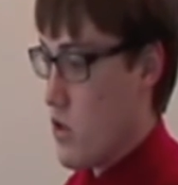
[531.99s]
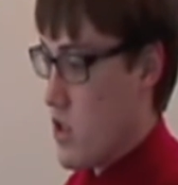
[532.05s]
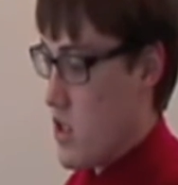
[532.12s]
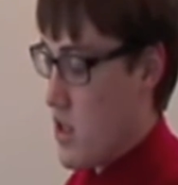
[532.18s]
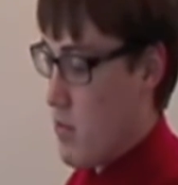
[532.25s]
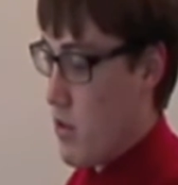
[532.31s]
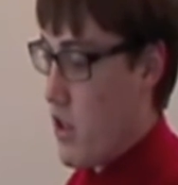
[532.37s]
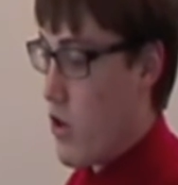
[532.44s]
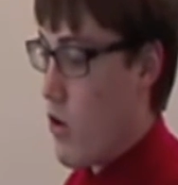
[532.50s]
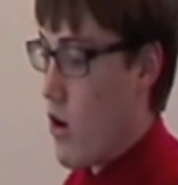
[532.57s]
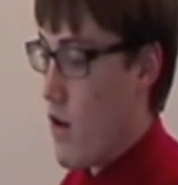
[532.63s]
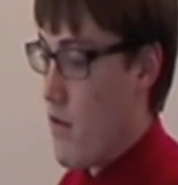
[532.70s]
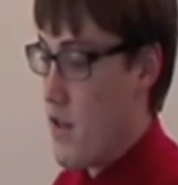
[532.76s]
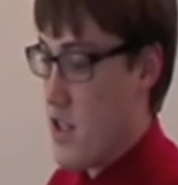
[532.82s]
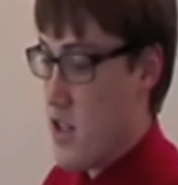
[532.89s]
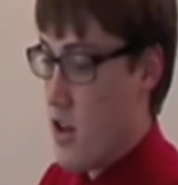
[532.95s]
to simply go off
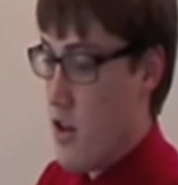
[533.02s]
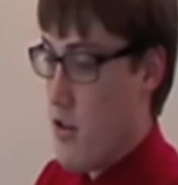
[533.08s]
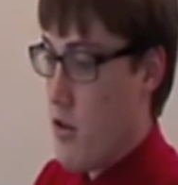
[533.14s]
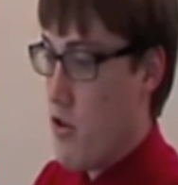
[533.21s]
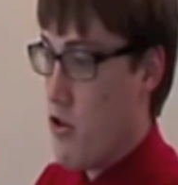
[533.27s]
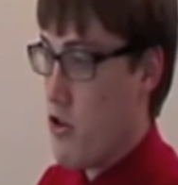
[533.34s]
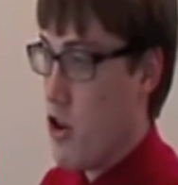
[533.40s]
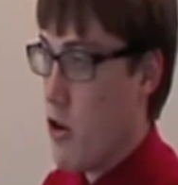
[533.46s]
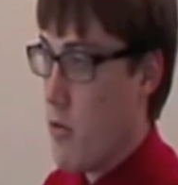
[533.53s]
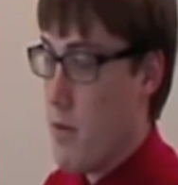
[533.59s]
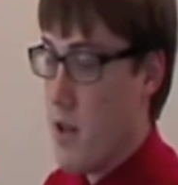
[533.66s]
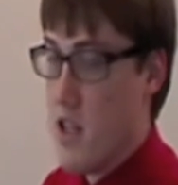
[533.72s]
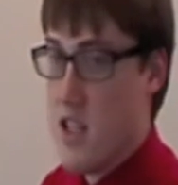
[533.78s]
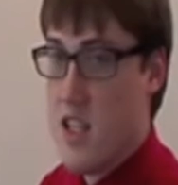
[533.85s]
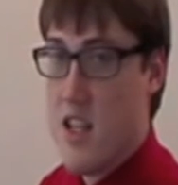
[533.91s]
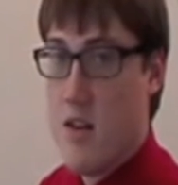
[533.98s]
and start their own
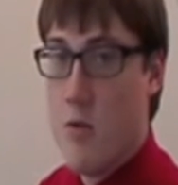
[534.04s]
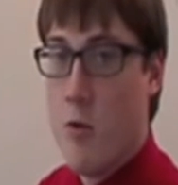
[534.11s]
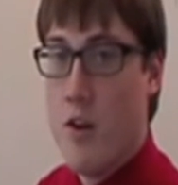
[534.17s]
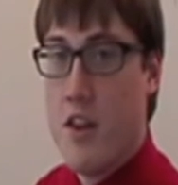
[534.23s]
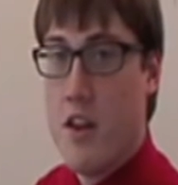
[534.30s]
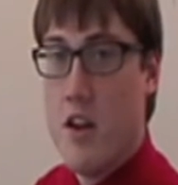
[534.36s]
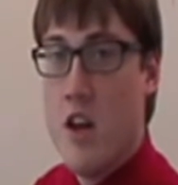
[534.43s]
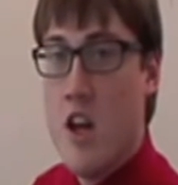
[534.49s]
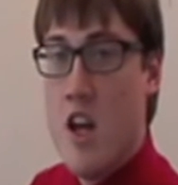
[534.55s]
utopias. He didn't want the